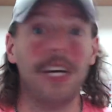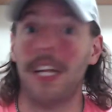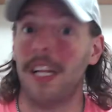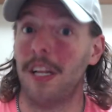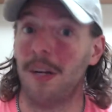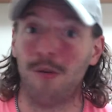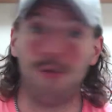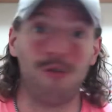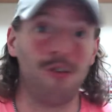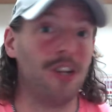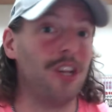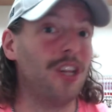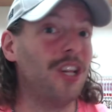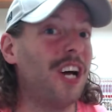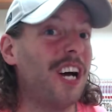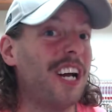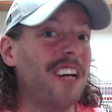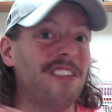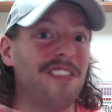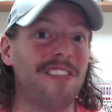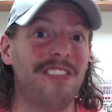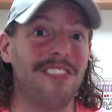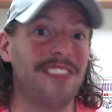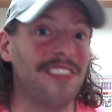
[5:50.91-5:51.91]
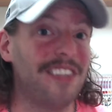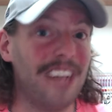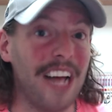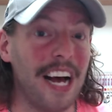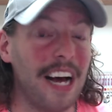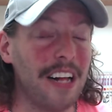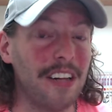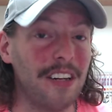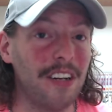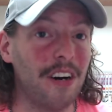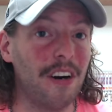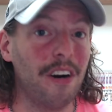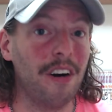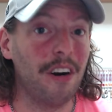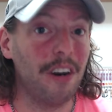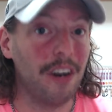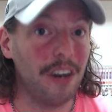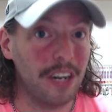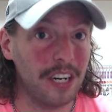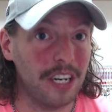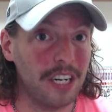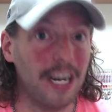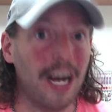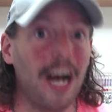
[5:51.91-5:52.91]
There was a lot of stellar
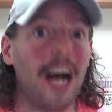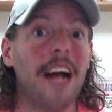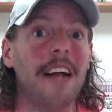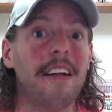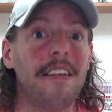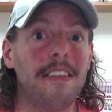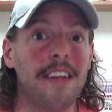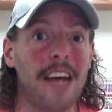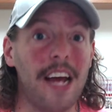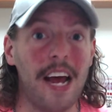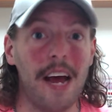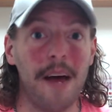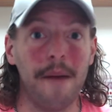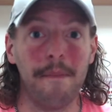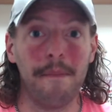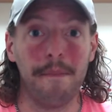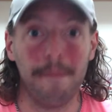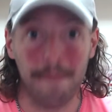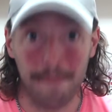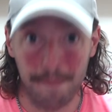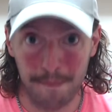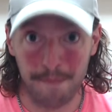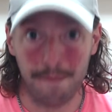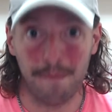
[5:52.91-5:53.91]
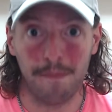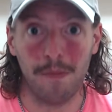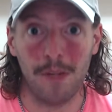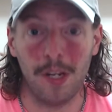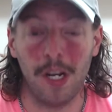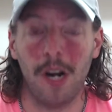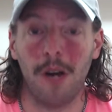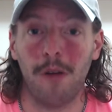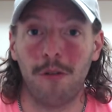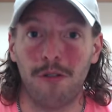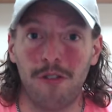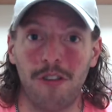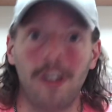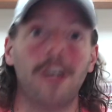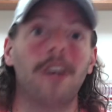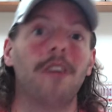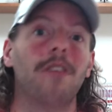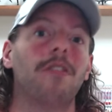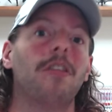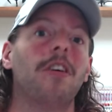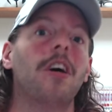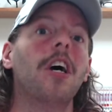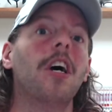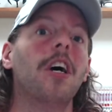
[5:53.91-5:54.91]
goddamn, you know,
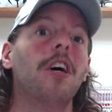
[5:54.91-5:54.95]
stills.